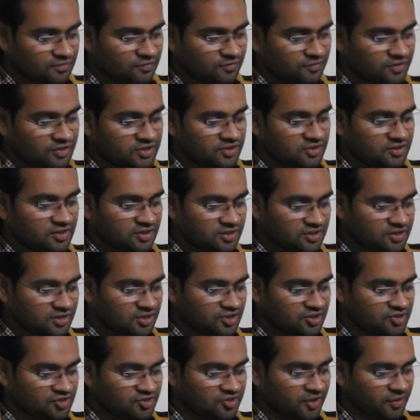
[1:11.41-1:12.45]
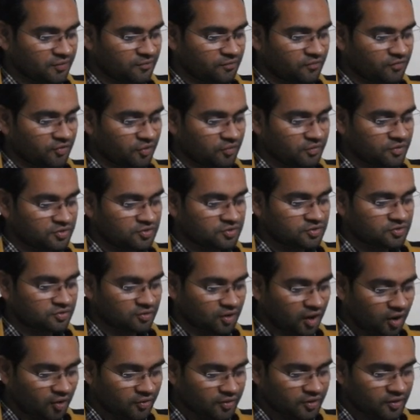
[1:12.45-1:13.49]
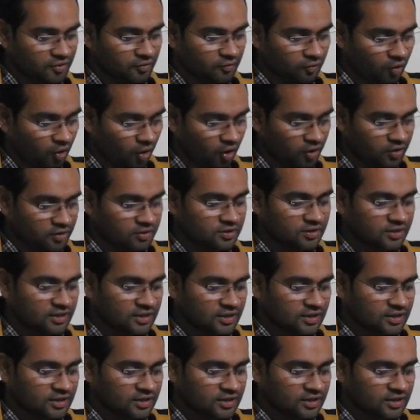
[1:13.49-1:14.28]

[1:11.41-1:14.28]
which distinguish them from the surrounding rock.